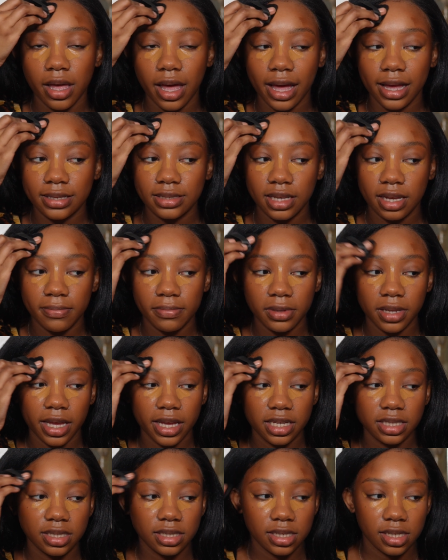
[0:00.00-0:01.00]
as I
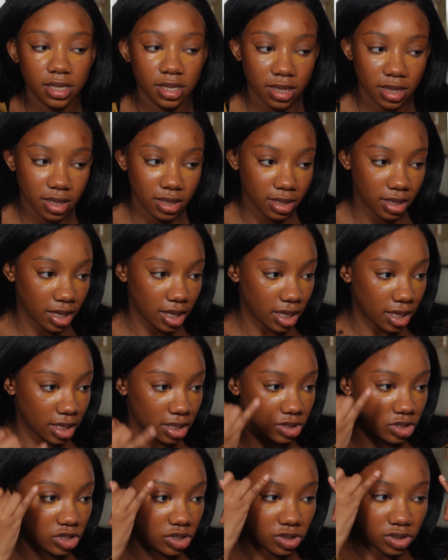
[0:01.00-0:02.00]
blend
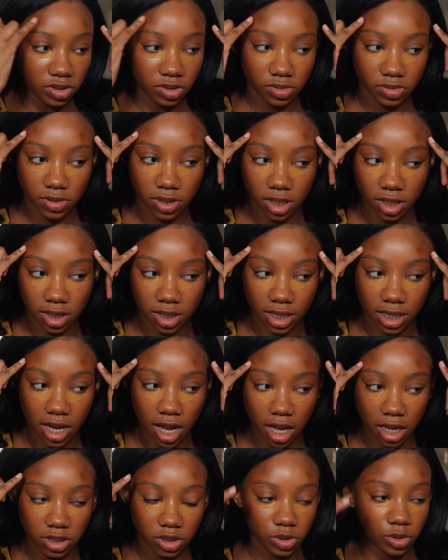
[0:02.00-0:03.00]
into the
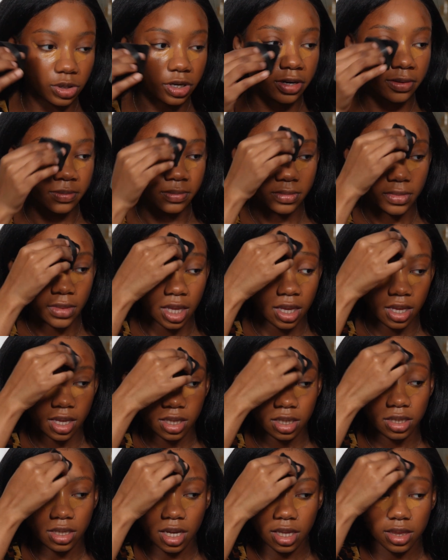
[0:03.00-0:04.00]
contour.
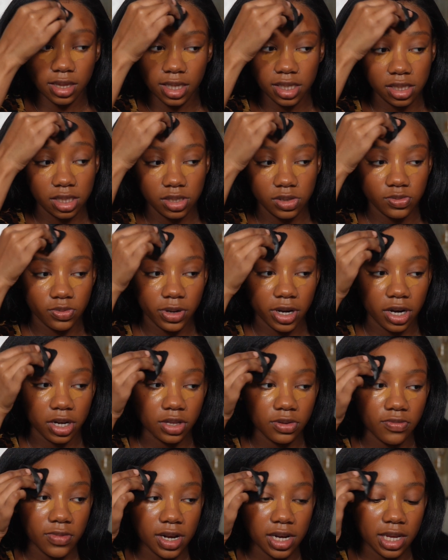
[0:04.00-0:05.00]
Now this is where
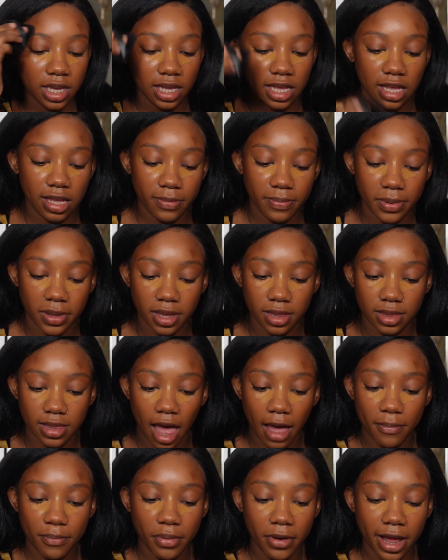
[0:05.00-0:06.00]
you want to keep
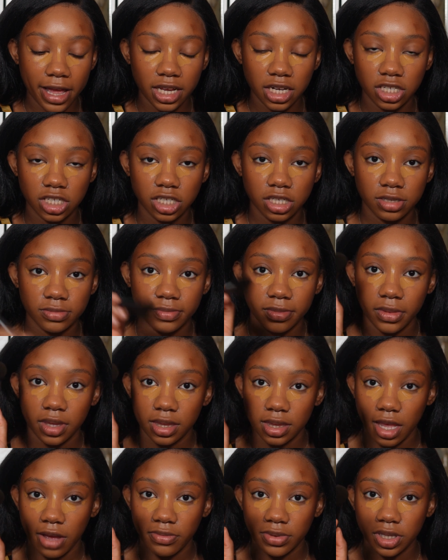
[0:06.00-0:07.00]
that brush
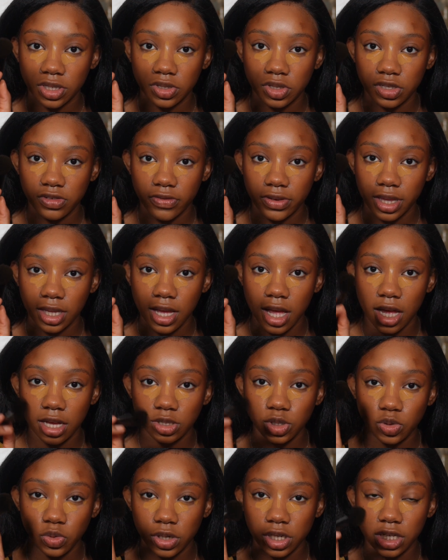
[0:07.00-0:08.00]
that we used for the
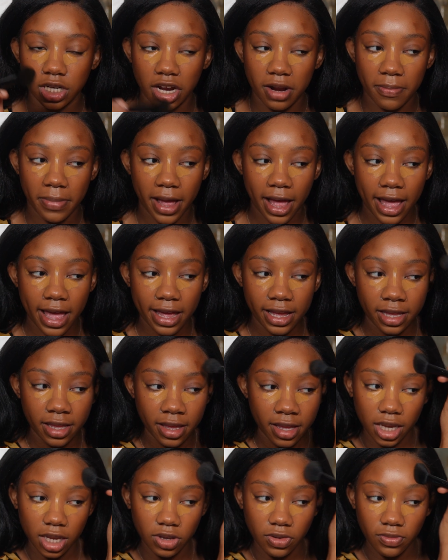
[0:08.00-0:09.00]
contour nearby.
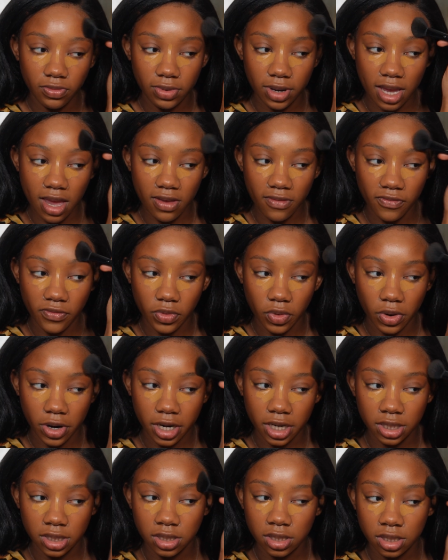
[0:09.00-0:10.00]
Can you
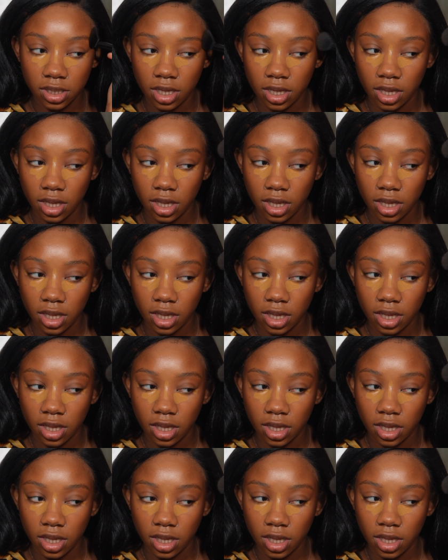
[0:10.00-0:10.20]
reinforce